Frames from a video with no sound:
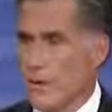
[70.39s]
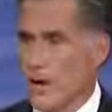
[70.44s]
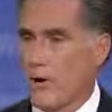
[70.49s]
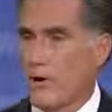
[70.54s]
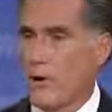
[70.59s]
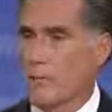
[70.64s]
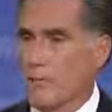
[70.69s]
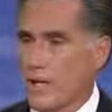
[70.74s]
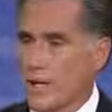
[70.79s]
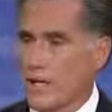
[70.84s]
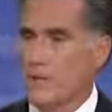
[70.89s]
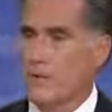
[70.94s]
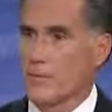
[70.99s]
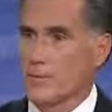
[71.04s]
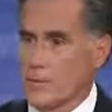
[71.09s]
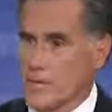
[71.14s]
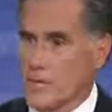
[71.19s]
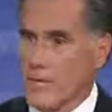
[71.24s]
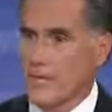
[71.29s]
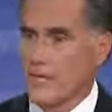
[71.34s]
borrowing money
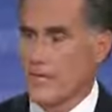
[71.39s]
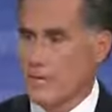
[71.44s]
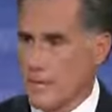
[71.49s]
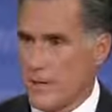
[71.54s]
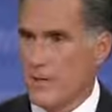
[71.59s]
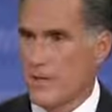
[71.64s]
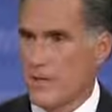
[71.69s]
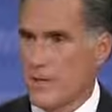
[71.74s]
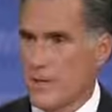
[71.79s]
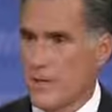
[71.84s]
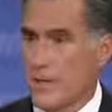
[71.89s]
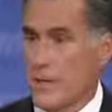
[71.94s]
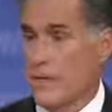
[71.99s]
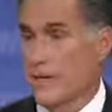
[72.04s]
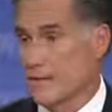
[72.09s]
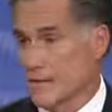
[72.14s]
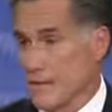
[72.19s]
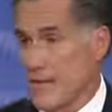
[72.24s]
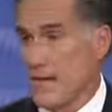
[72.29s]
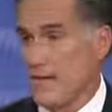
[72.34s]
from China to pay for it?
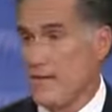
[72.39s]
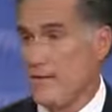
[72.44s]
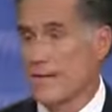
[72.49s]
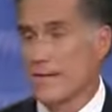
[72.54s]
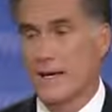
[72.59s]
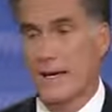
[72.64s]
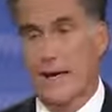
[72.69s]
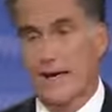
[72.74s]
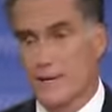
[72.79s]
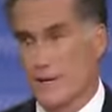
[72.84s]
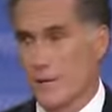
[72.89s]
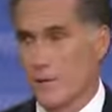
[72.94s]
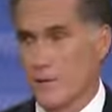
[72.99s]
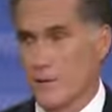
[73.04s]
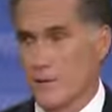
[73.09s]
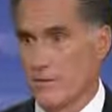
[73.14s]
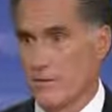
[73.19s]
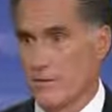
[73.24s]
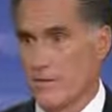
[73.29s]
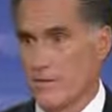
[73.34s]
And if not, I'll get
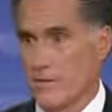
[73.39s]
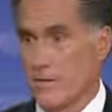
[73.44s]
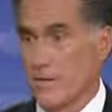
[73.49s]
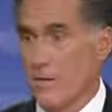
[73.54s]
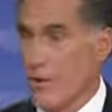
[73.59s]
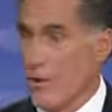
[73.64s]
rid of it.